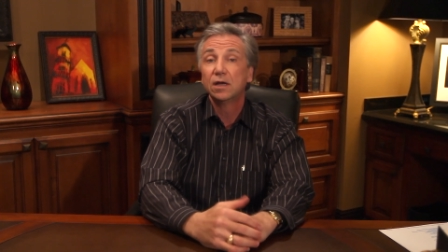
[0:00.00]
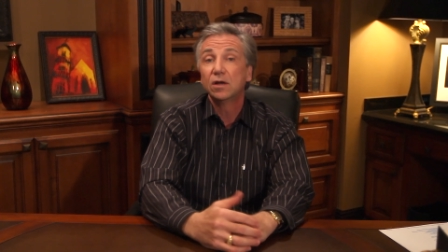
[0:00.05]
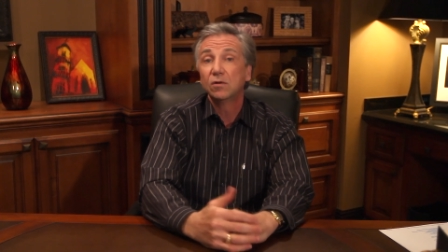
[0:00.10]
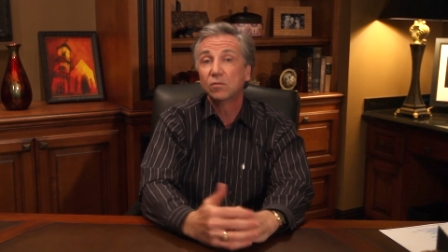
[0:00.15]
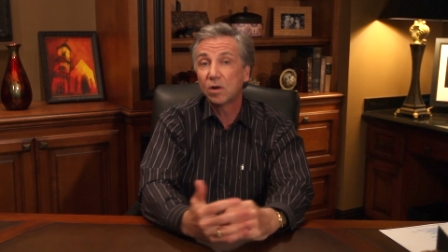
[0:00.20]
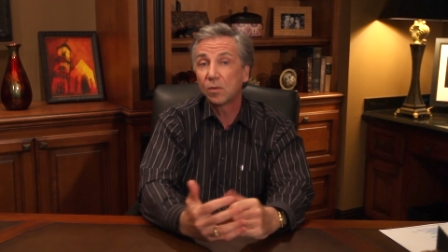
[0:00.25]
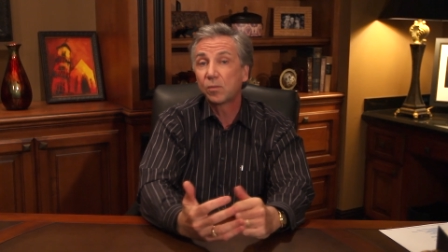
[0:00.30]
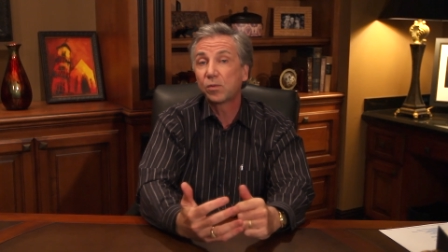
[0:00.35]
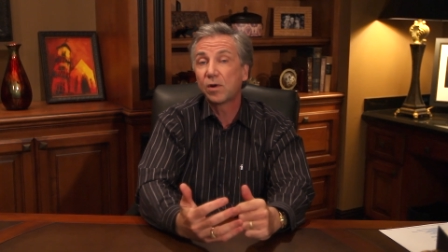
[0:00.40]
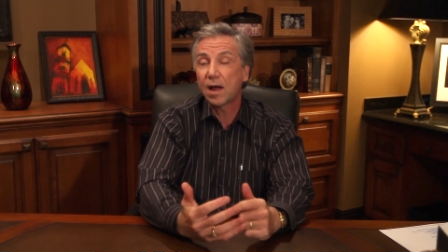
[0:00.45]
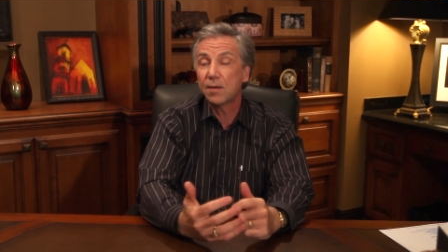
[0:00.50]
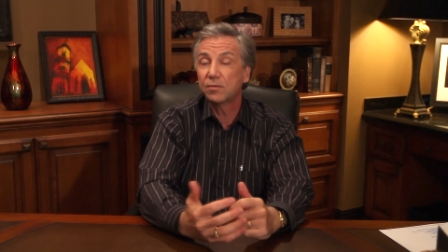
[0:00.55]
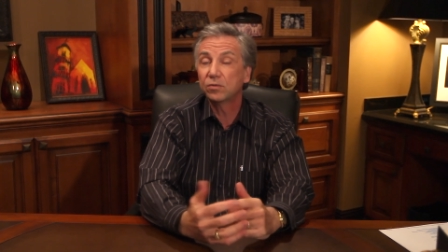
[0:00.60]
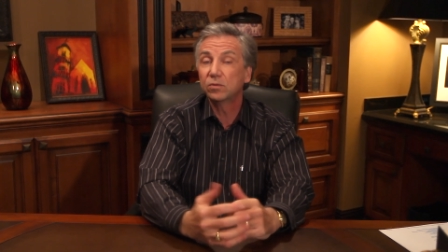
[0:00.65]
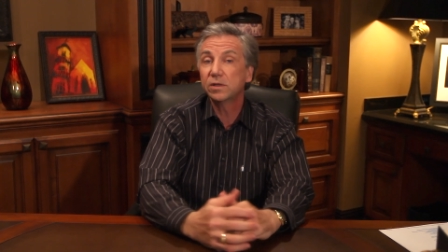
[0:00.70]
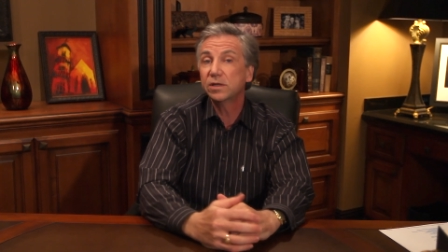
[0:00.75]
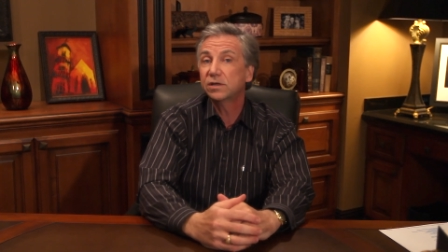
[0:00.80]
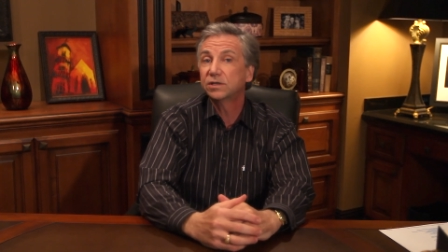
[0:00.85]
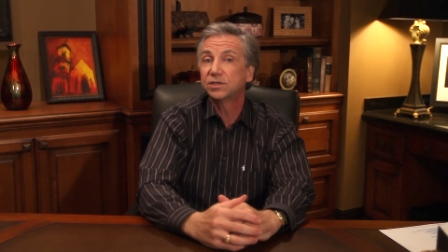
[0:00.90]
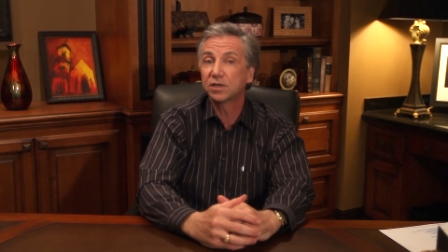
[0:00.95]
Well,
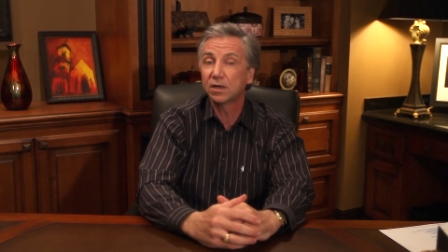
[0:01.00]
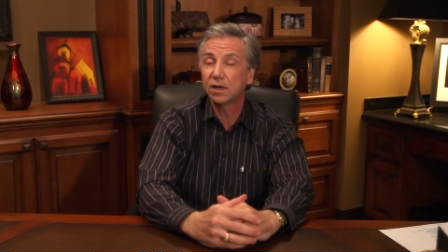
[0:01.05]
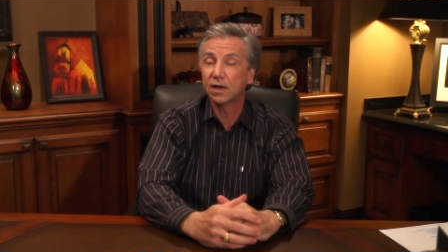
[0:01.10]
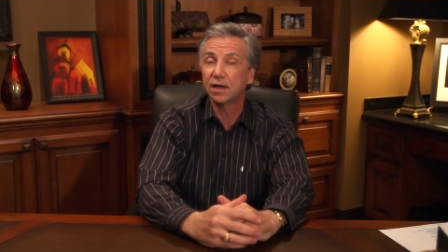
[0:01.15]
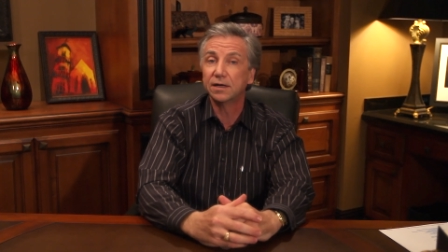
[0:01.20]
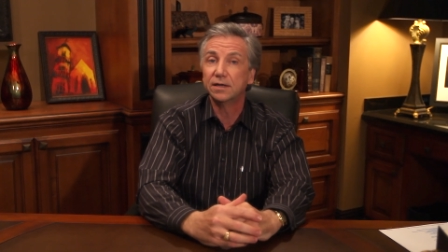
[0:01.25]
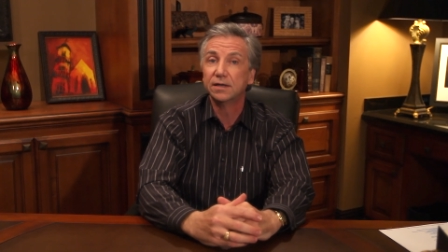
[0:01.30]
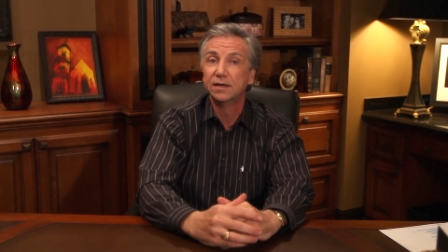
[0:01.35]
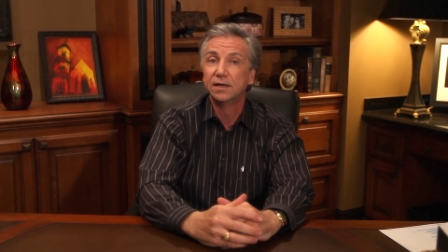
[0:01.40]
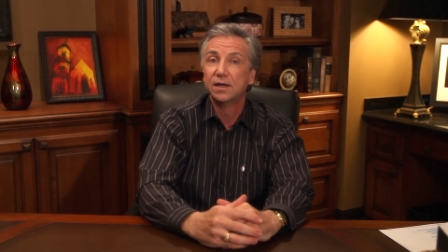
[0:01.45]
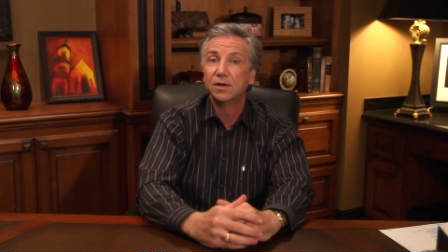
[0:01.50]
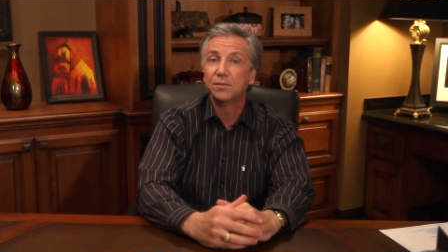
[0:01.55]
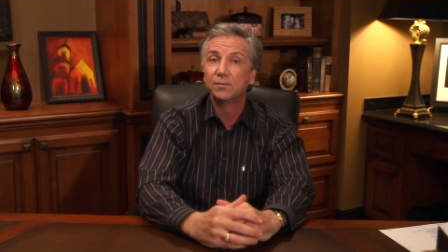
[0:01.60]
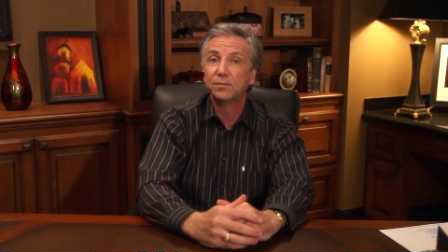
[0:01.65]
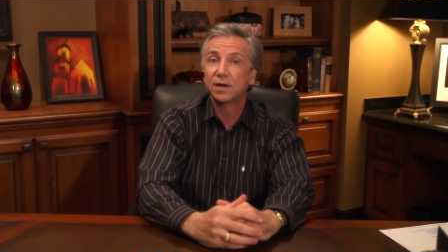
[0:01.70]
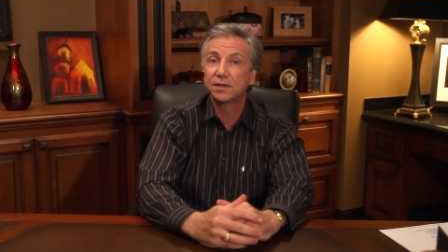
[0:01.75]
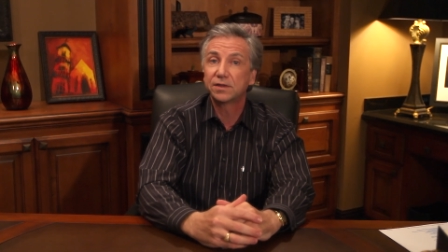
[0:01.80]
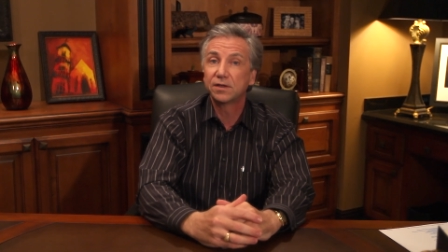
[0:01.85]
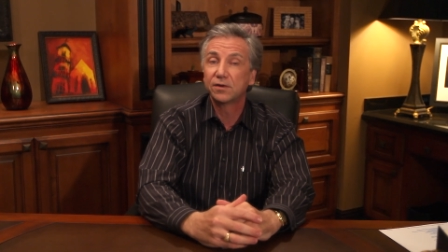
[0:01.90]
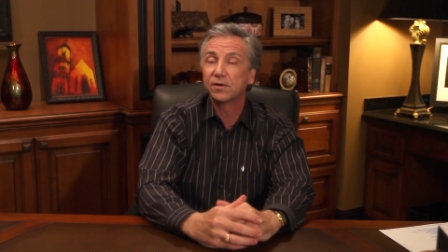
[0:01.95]
probably you should,
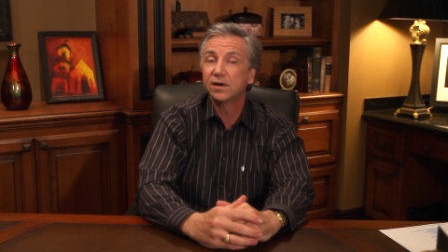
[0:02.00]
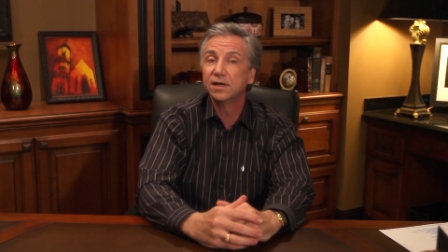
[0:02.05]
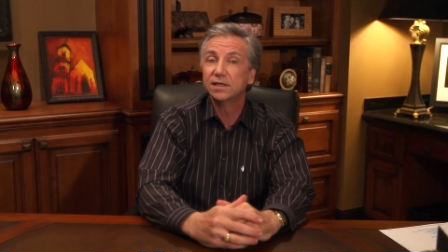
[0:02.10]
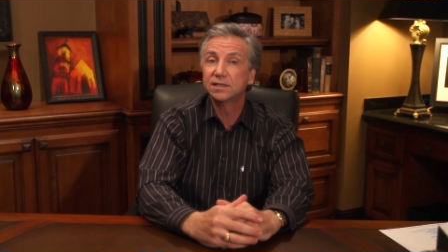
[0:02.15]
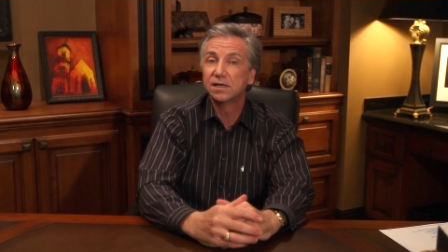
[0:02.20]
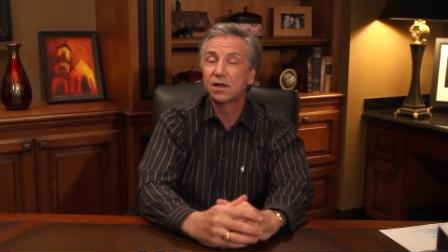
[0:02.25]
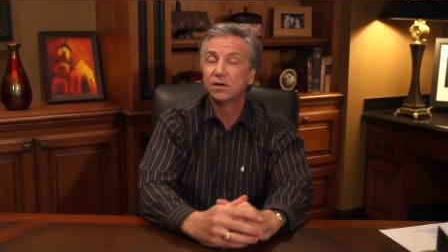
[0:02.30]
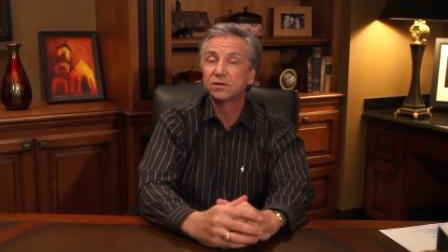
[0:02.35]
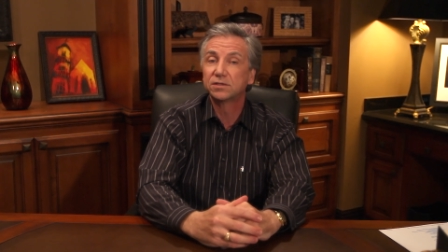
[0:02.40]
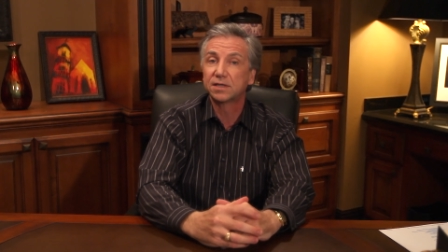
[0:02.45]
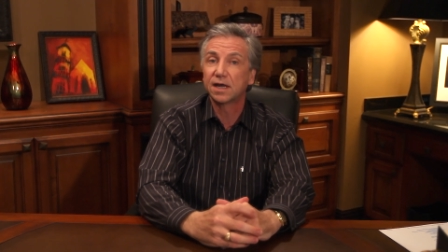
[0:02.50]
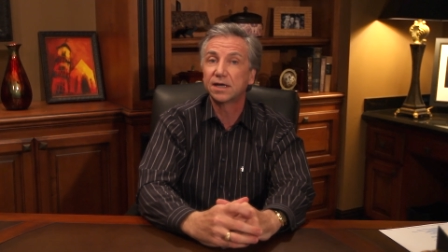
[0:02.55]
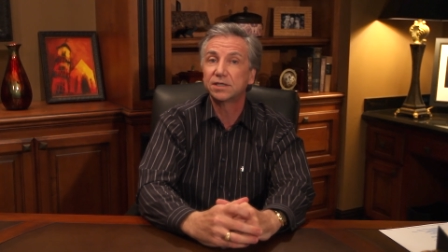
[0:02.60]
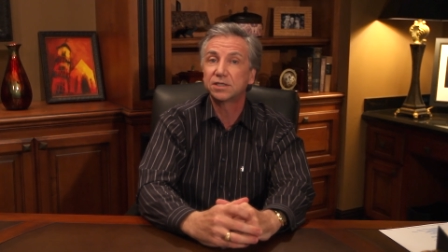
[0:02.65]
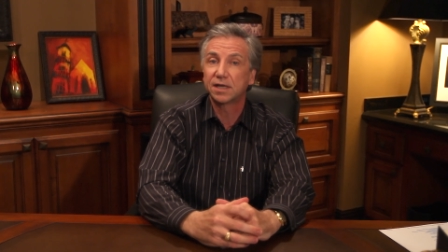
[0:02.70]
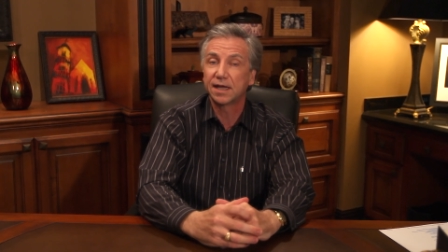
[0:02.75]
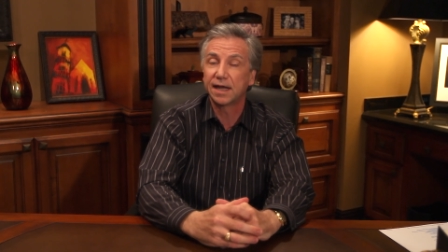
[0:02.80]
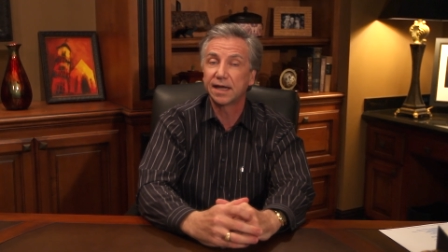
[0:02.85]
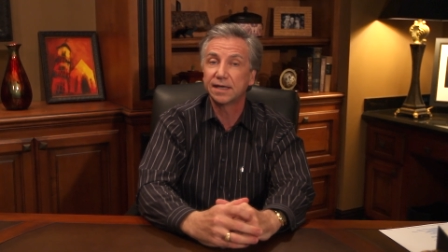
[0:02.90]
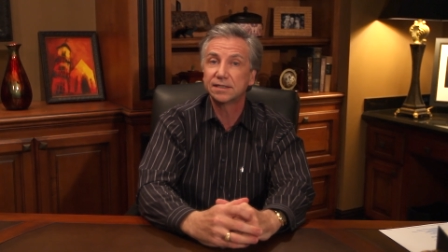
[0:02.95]
but there is no such
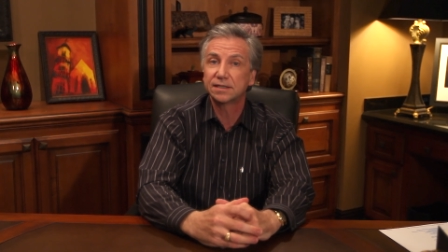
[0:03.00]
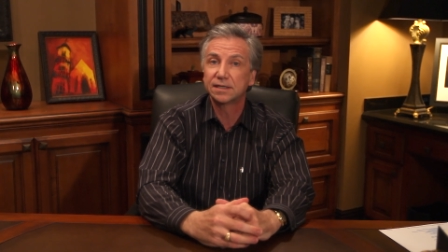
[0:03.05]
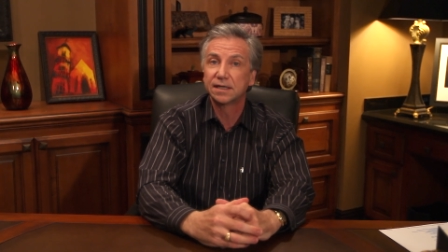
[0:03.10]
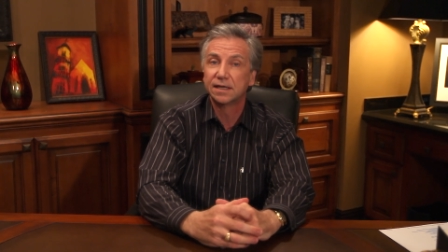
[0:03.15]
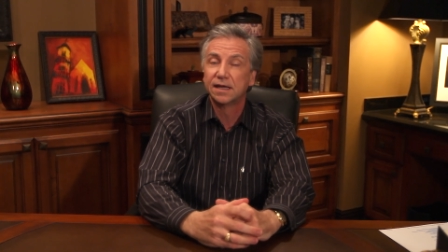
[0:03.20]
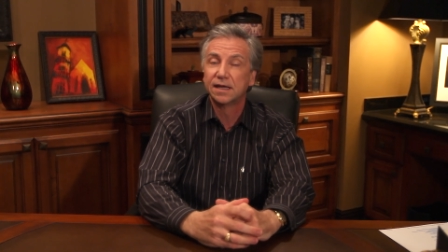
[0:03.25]
test.